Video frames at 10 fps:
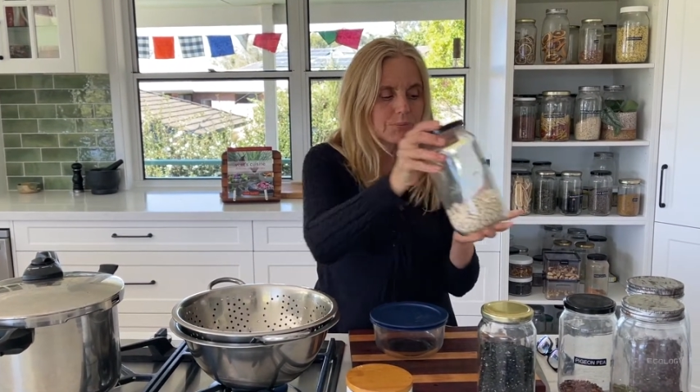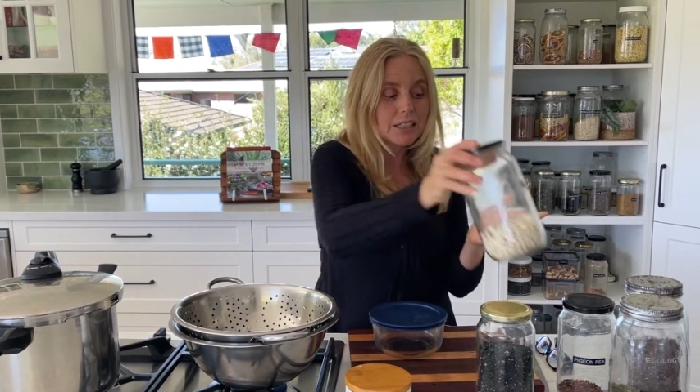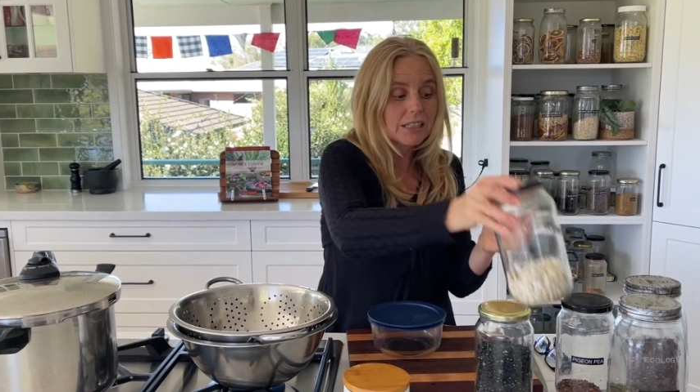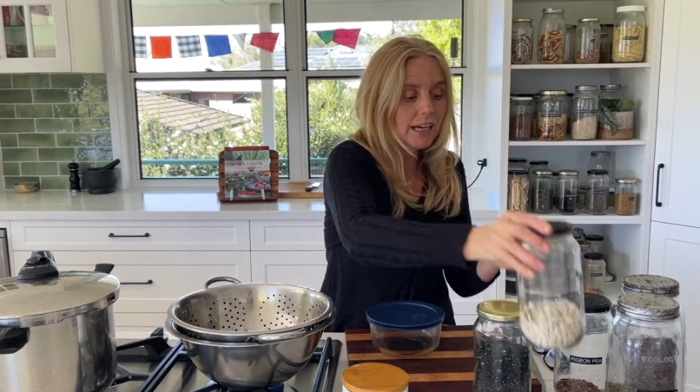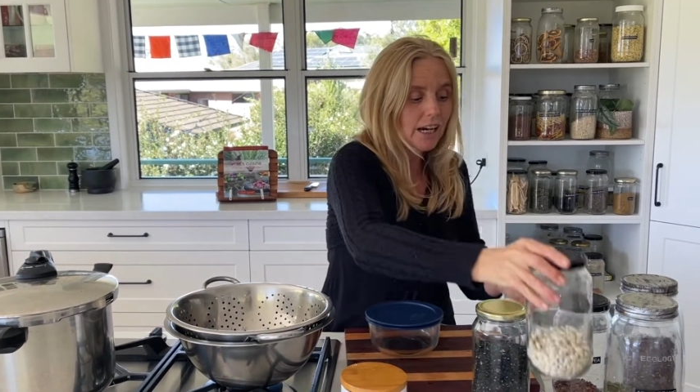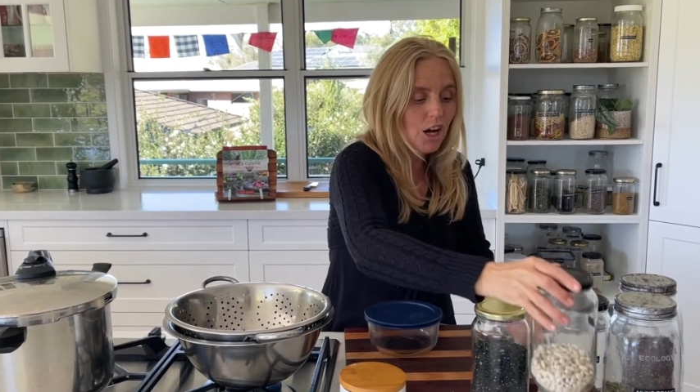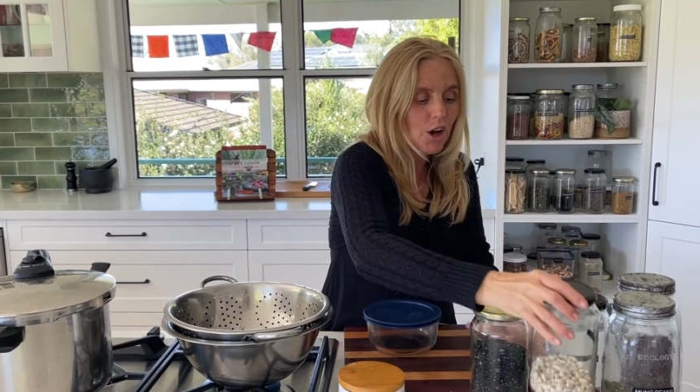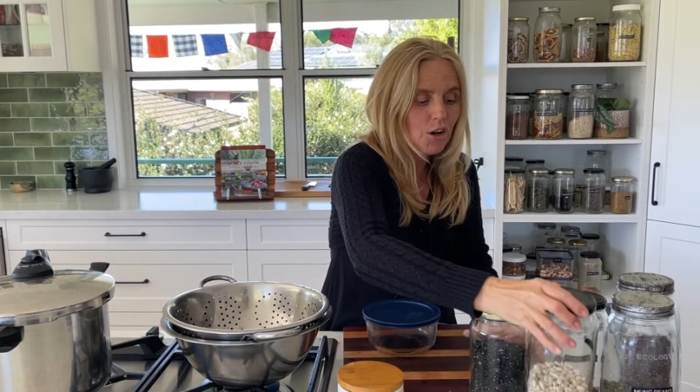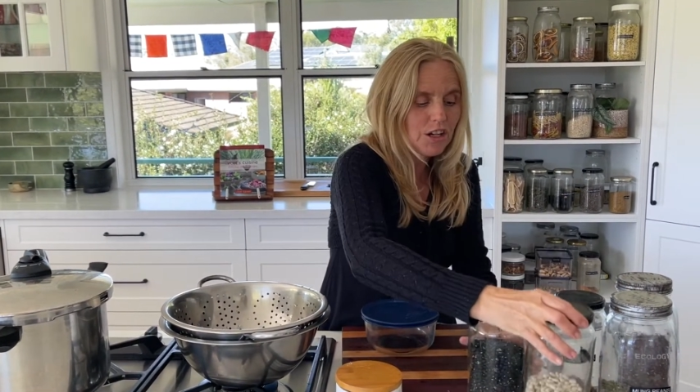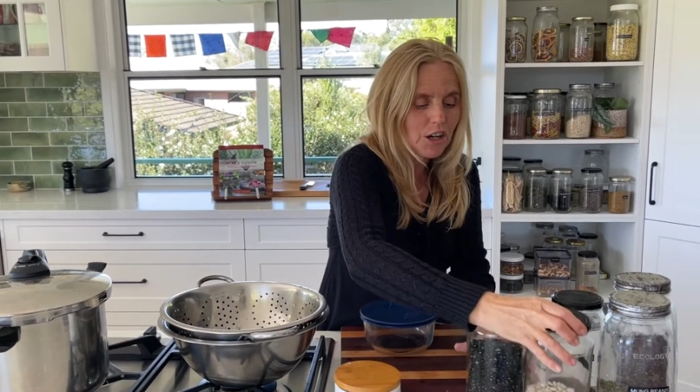yeah,
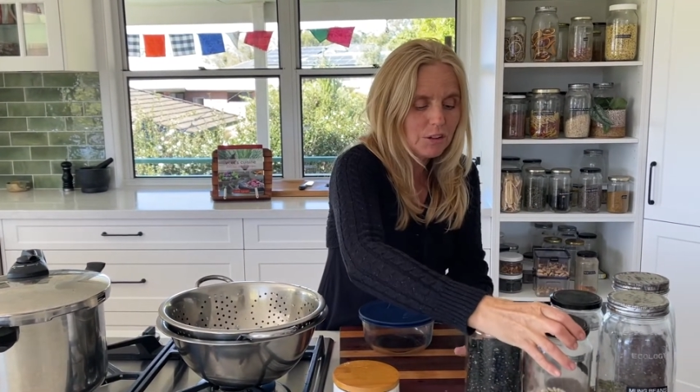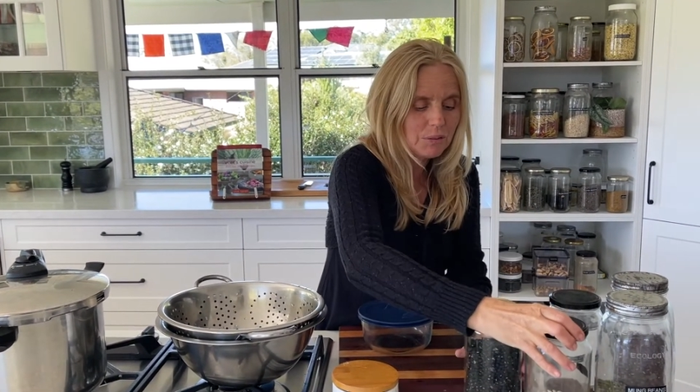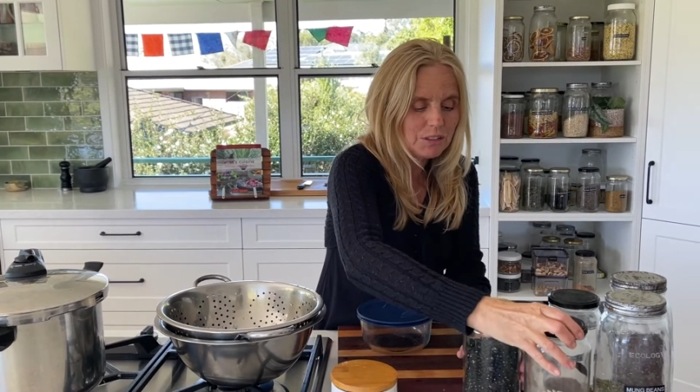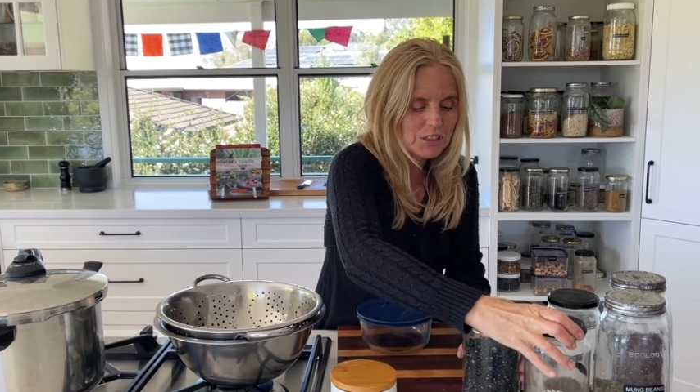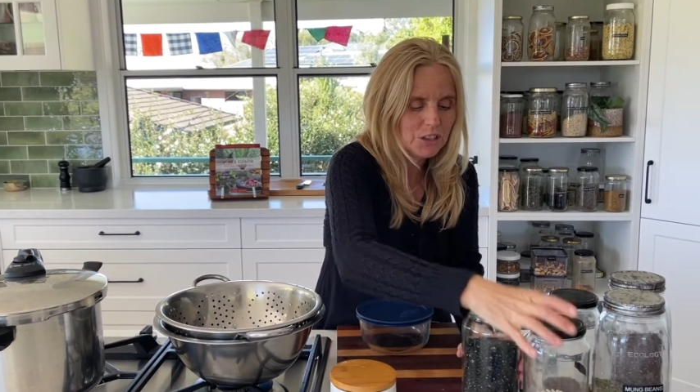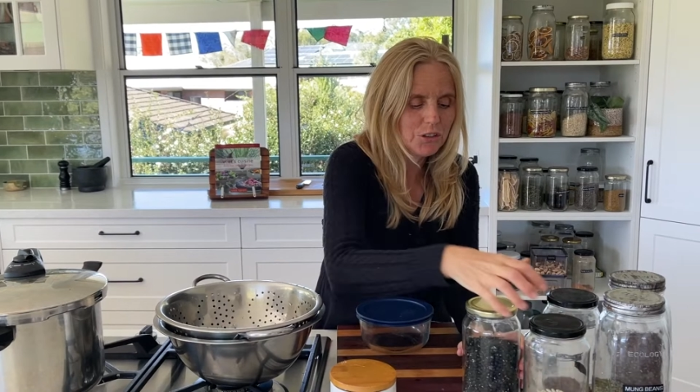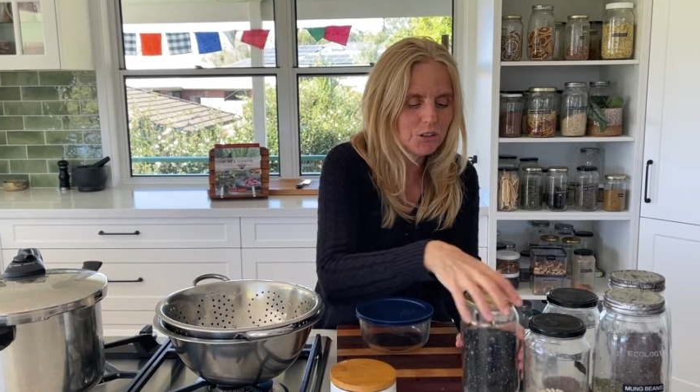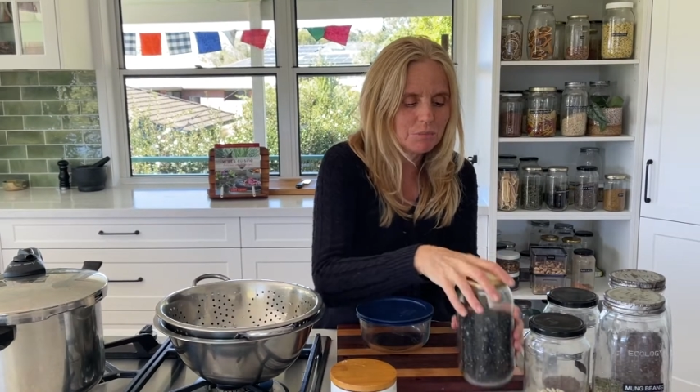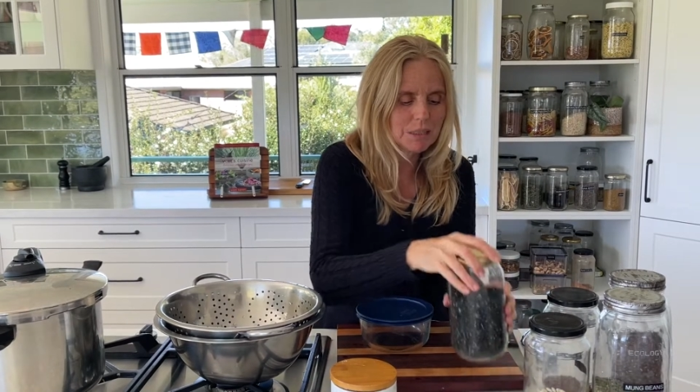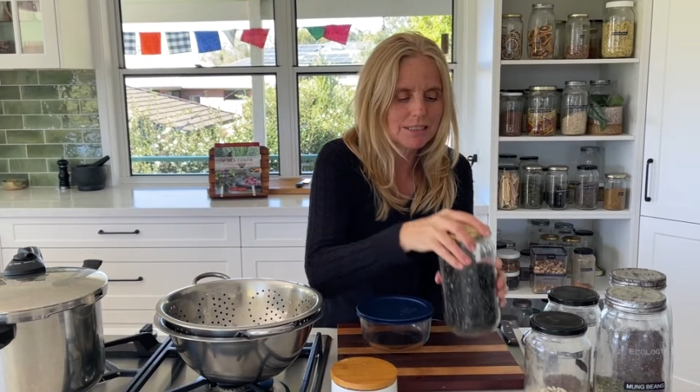oh, and I want to show you
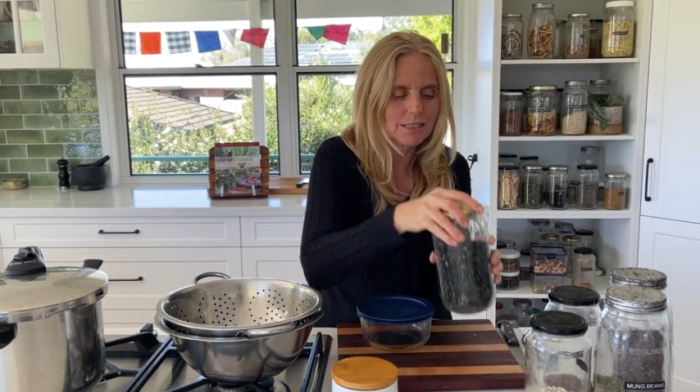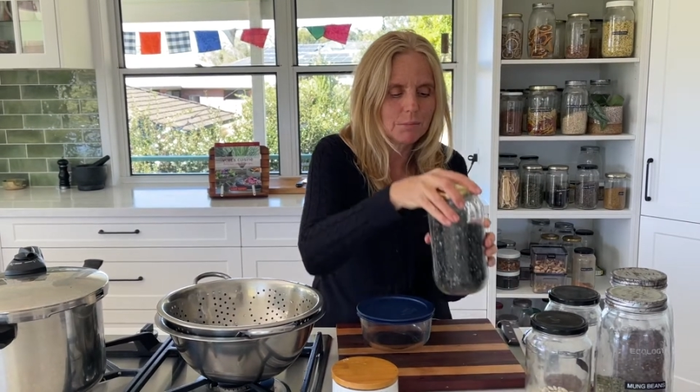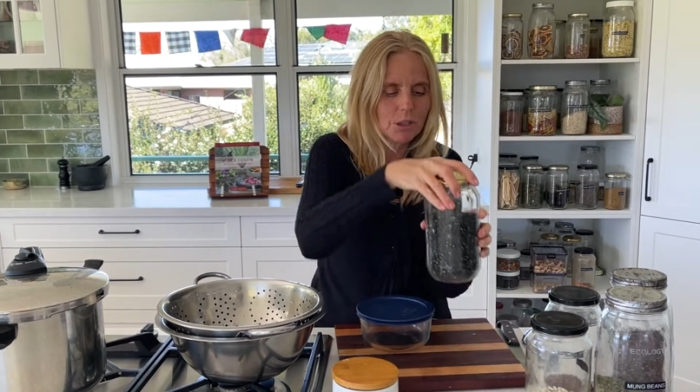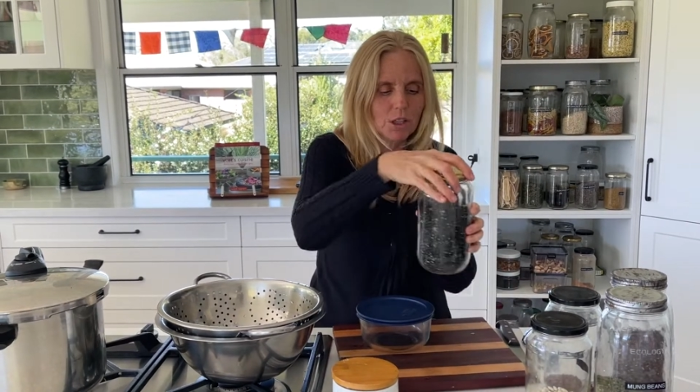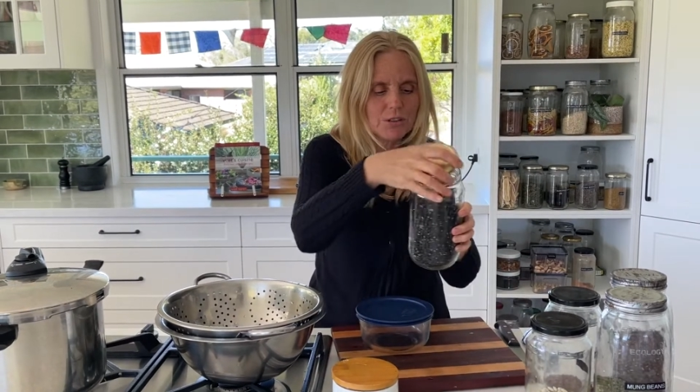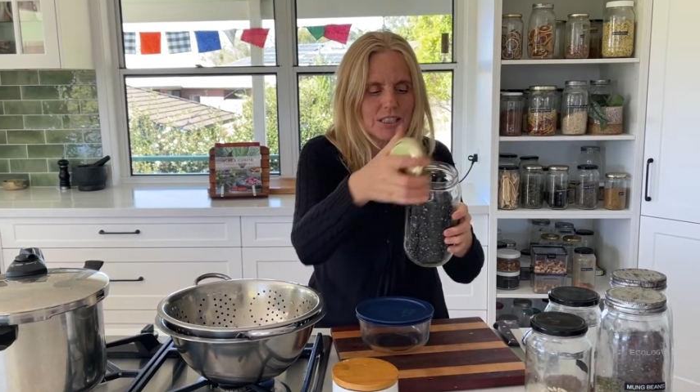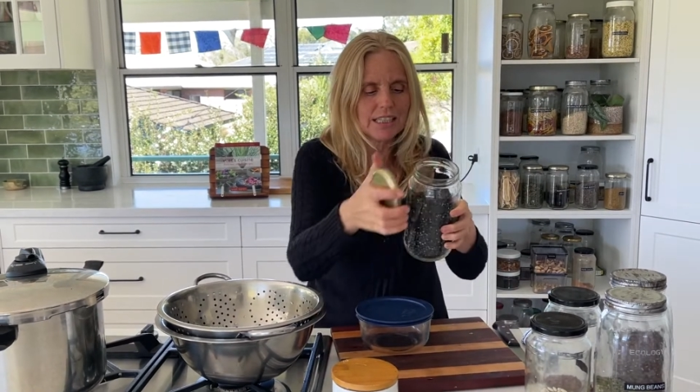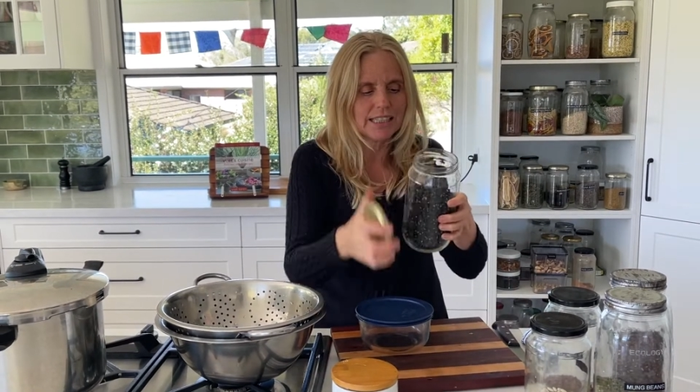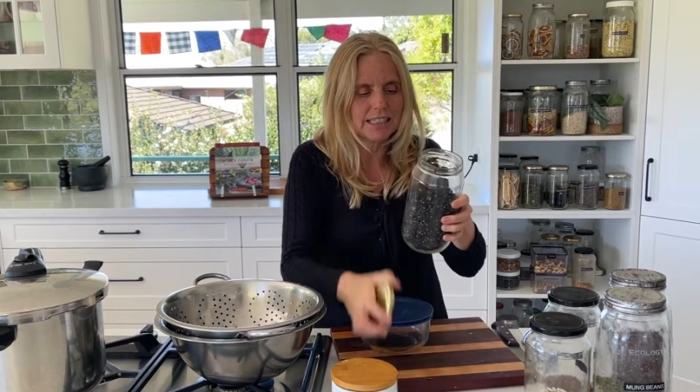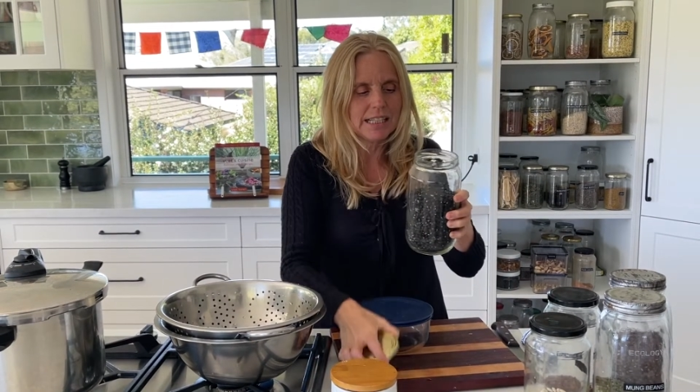because I'm gloating
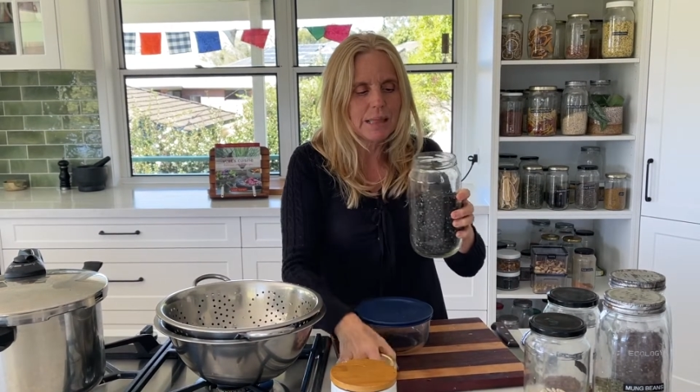here,